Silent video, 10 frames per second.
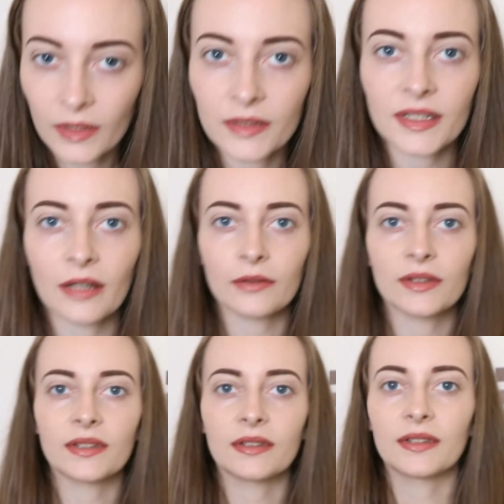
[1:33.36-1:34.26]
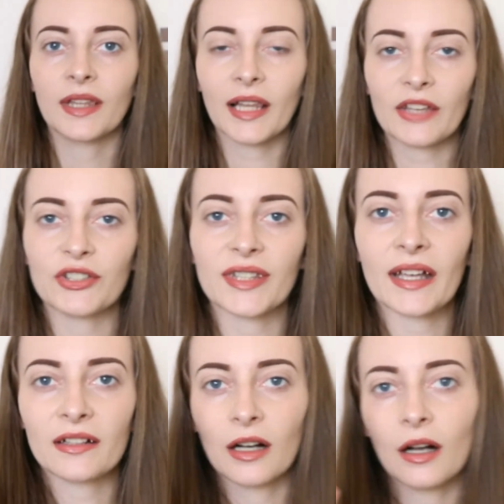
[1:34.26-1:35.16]
So the lashes
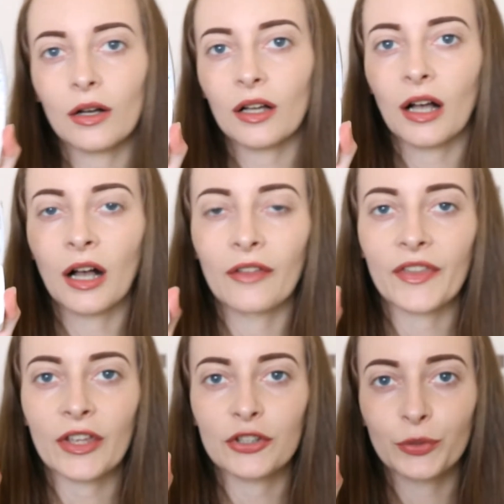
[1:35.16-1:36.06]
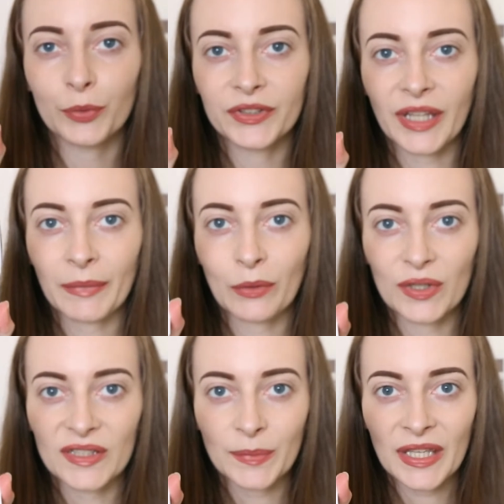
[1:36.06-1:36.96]
I got are the double demi
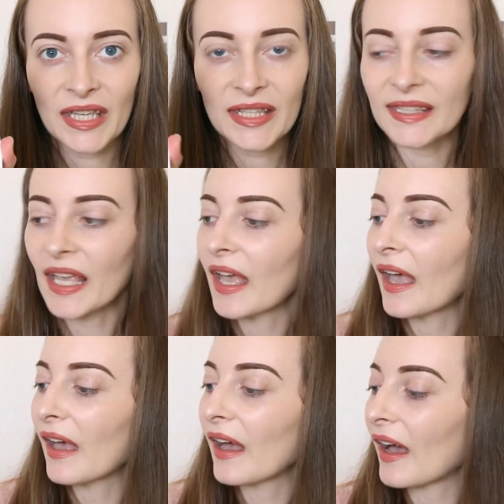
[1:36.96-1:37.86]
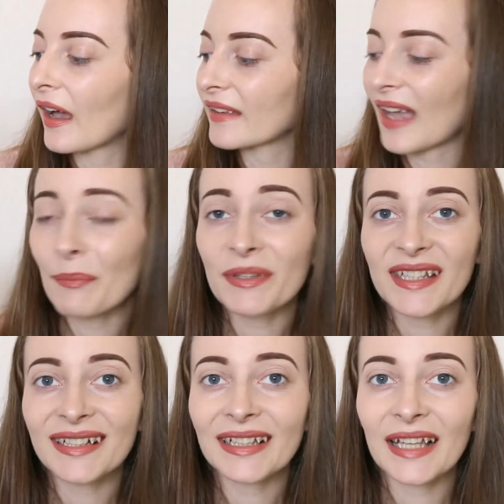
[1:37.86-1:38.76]
wispies, and I
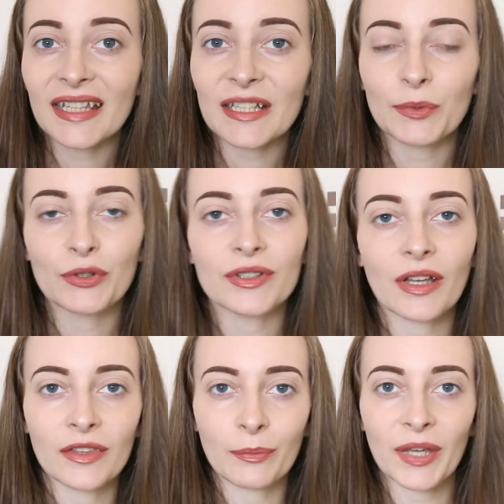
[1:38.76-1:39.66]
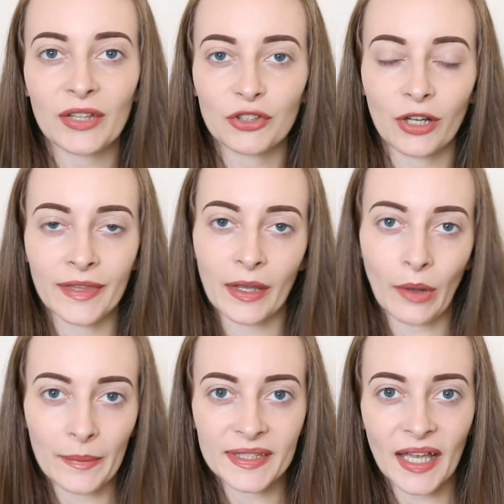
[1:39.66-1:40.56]
particularly like these because on the picture on their
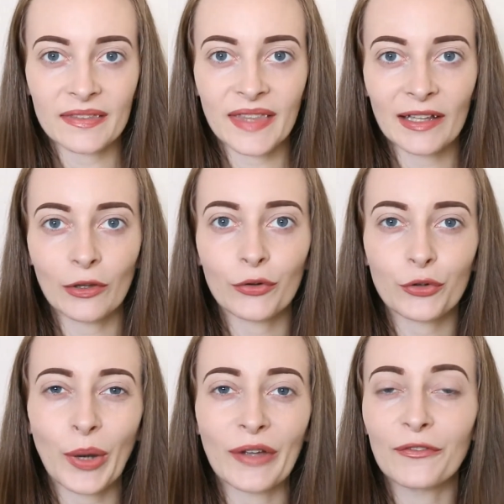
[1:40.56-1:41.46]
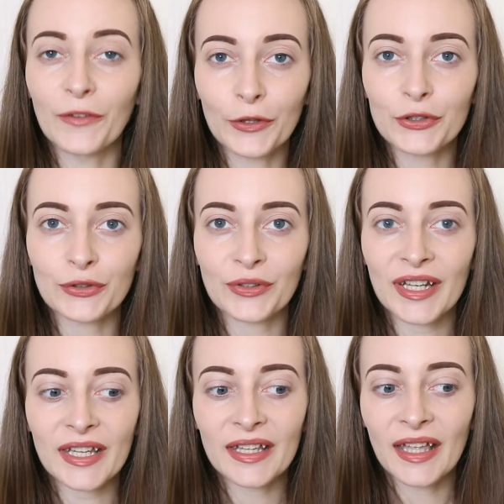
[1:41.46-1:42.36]
website they looked quite
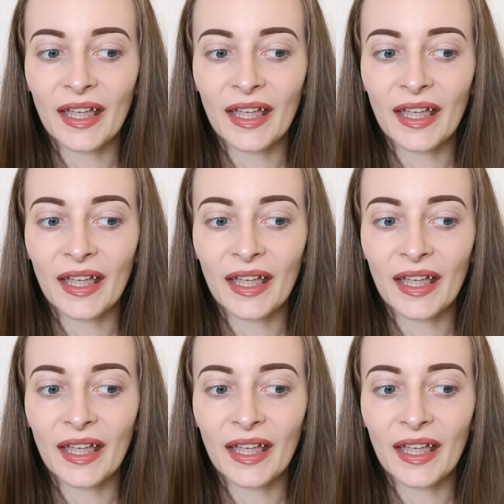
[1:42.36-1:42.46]
fluttery